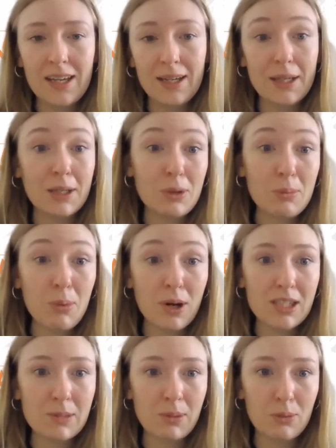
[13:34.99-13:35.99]

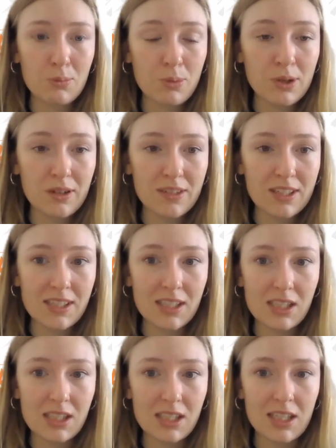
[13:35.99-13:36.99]
reports about previous
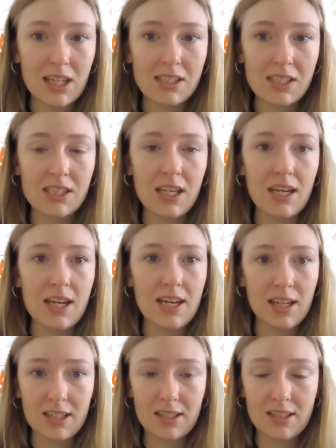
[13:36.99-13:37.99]
incidents
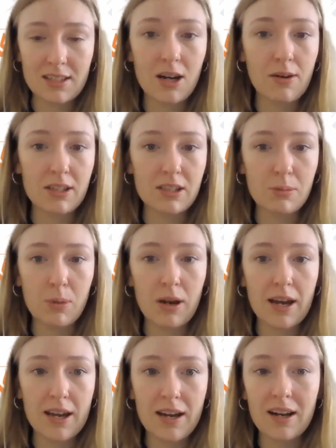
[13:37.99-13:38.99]
at an indirect
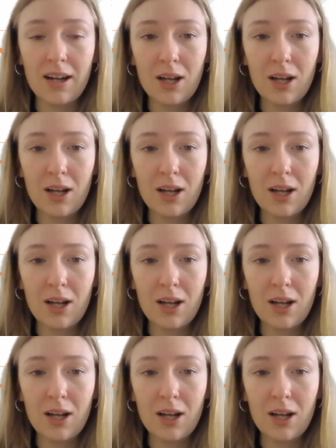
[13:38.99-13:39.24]
supplier,